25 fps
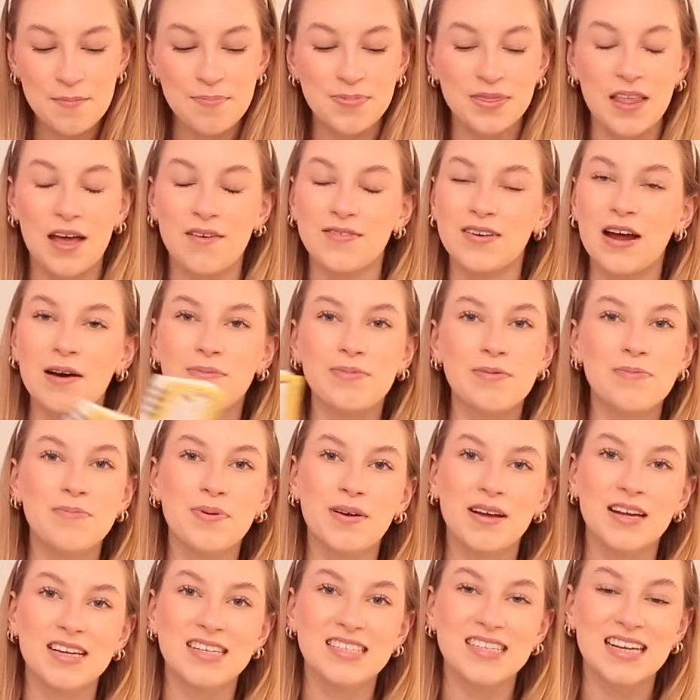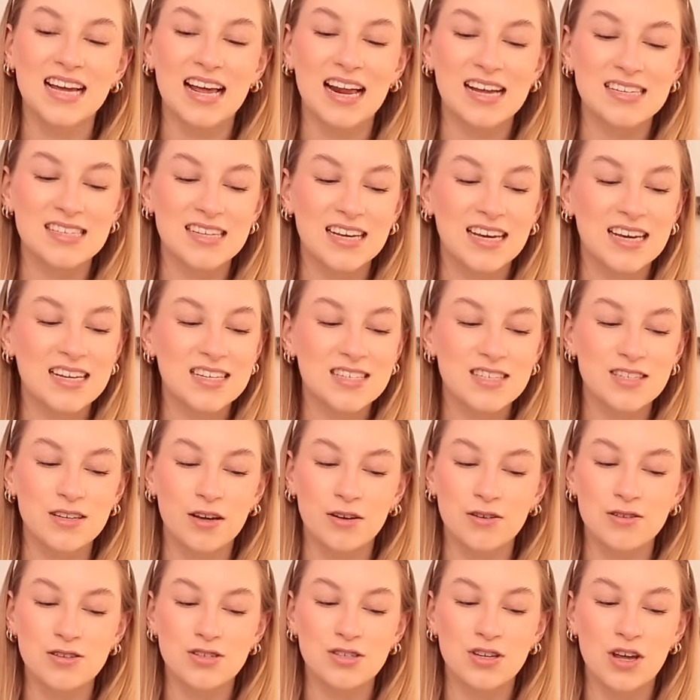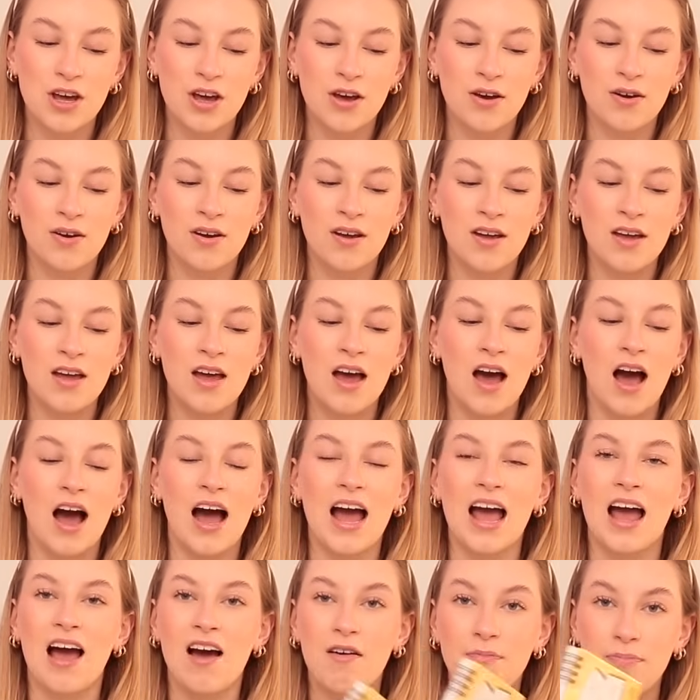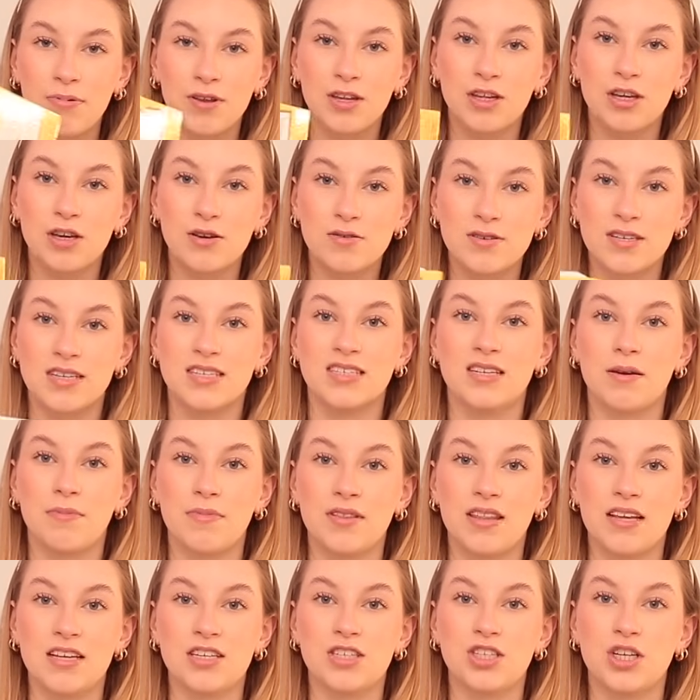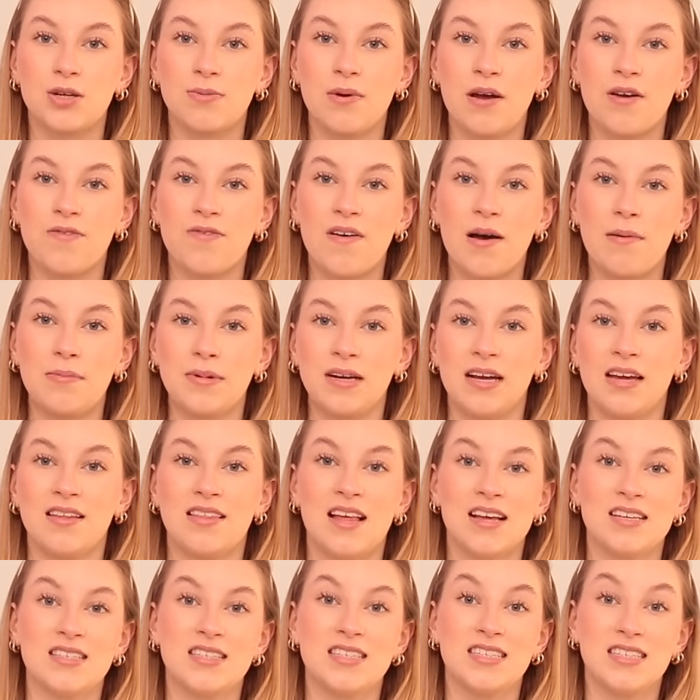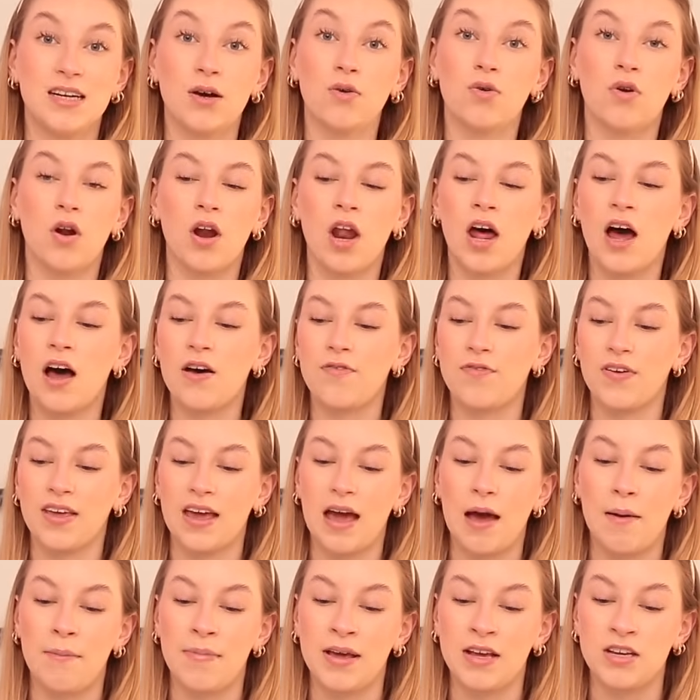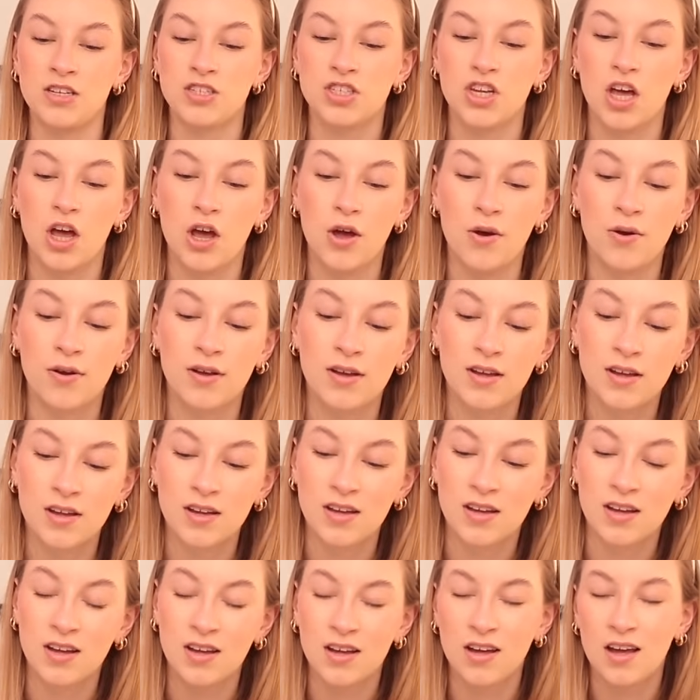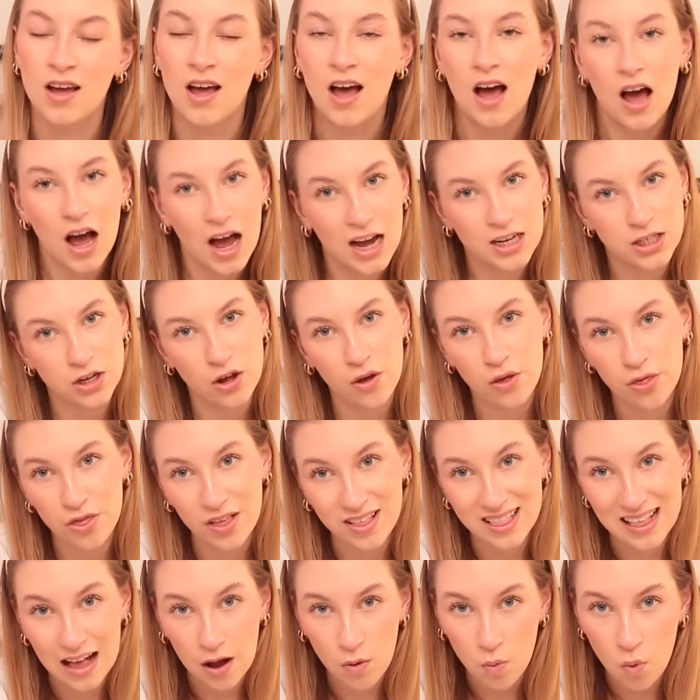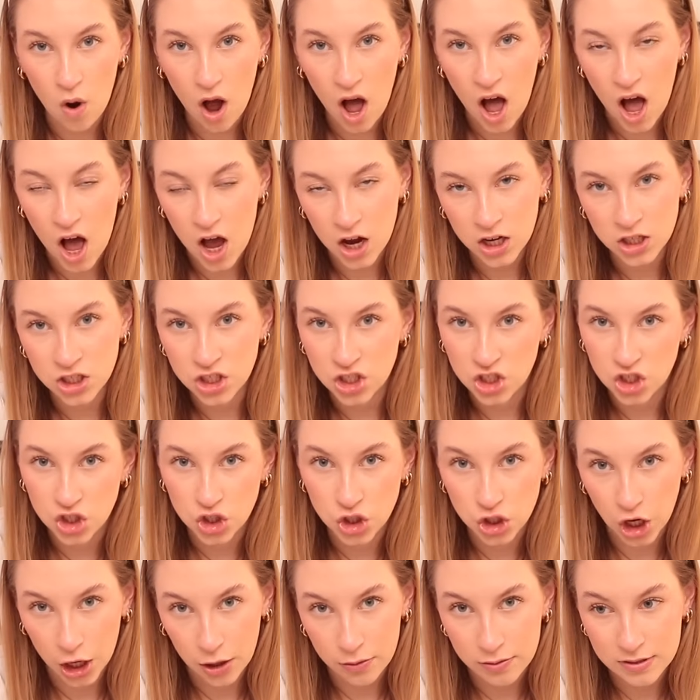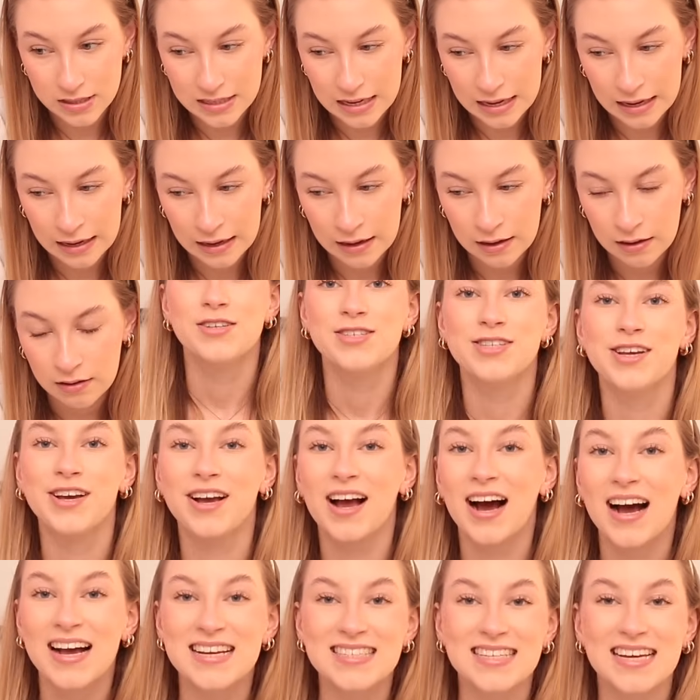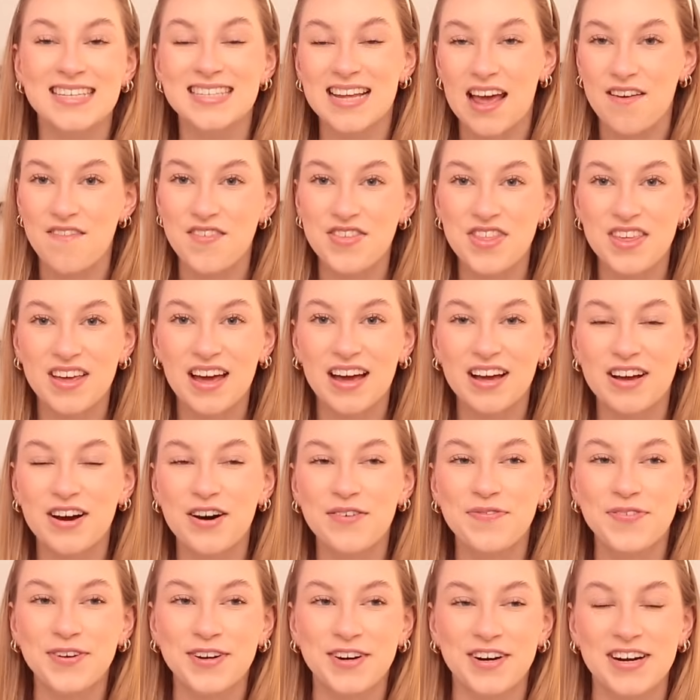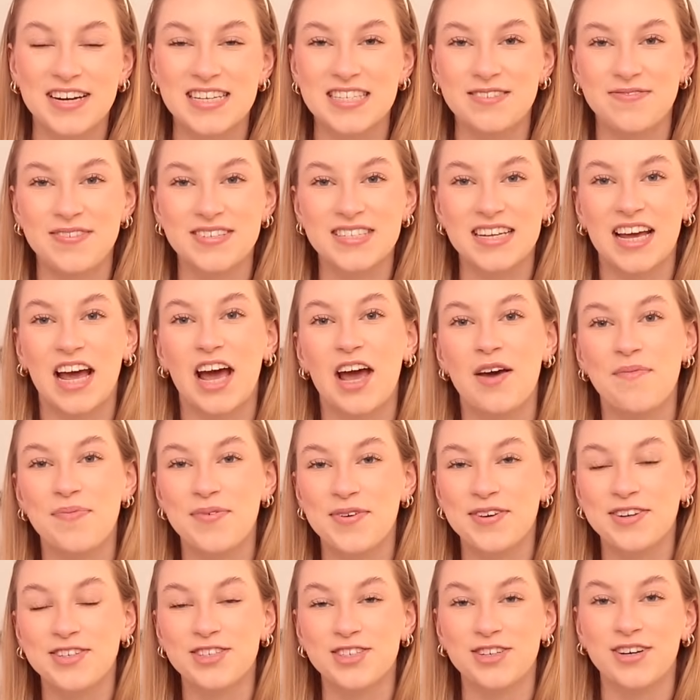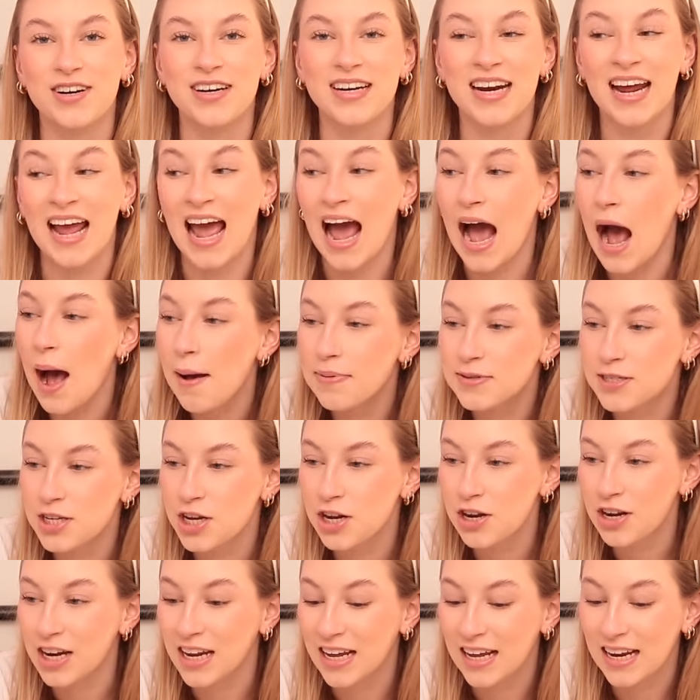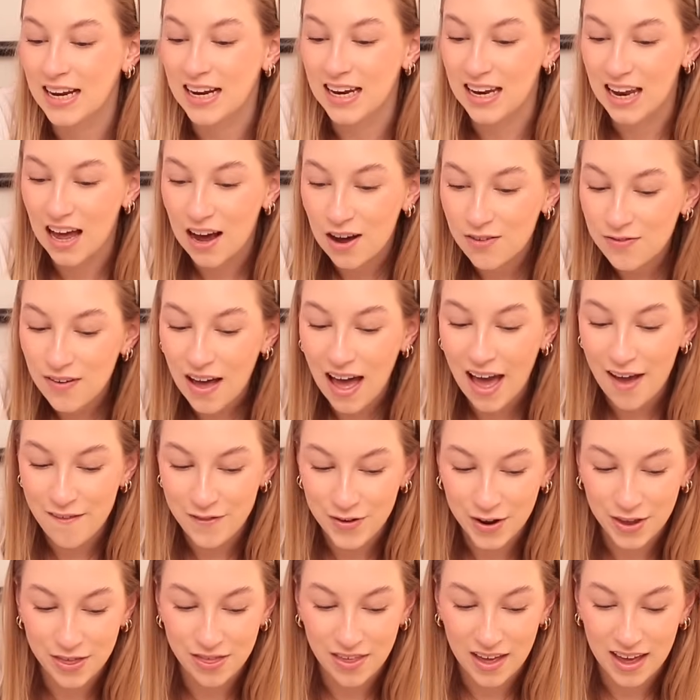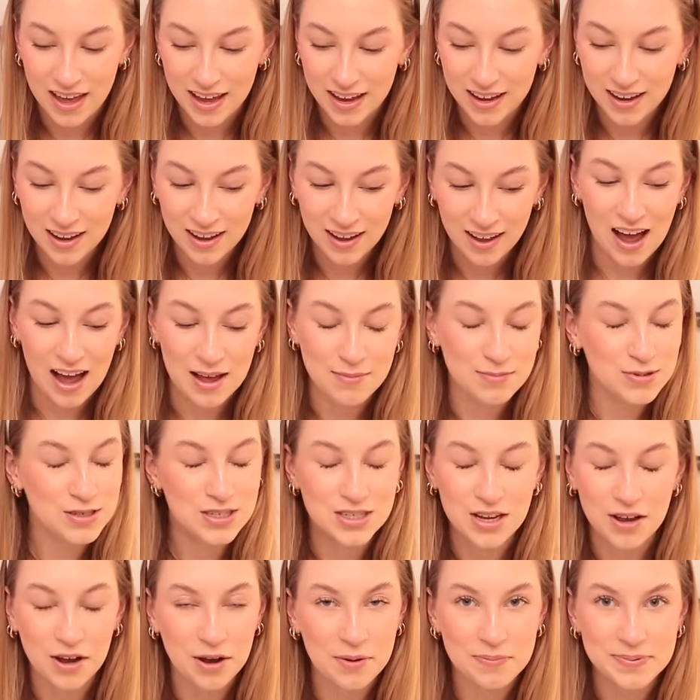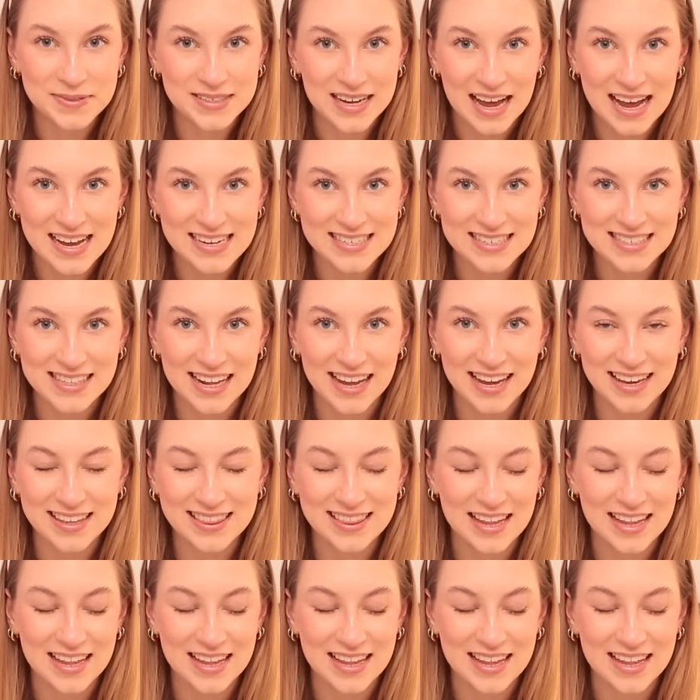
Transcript: that have now been put into classic insults. So I have been using some of these to my family and they're still not laughing at me, so I don't think that worked, Josie. So guys, that's everything I got for Christmas. I hope you enjoyed. I absolutely love everything. I'm so obsessed. Like,